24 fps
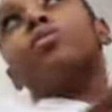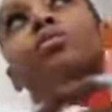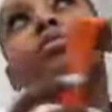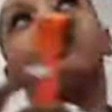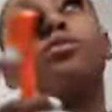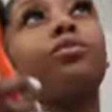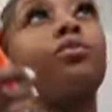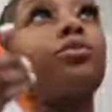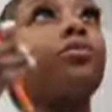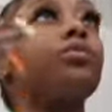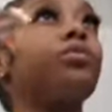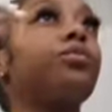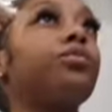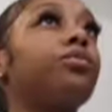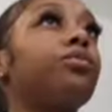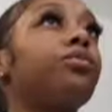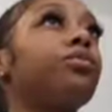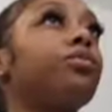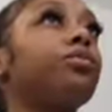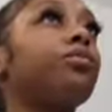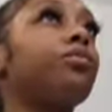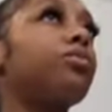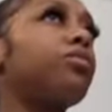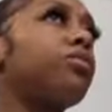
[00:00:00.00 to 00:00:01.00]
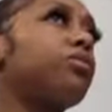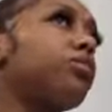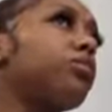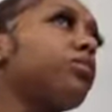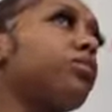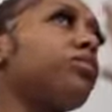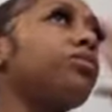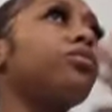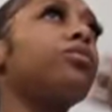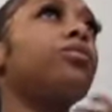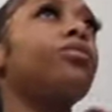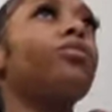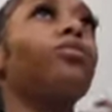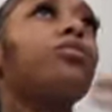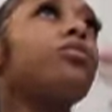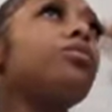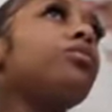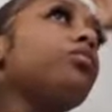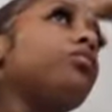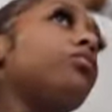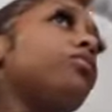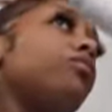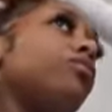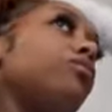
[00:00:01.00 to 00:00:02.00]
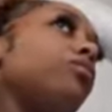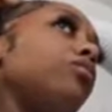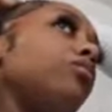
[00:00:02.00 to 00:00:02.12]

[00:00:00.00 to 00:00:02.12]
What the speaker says: (no one is talking)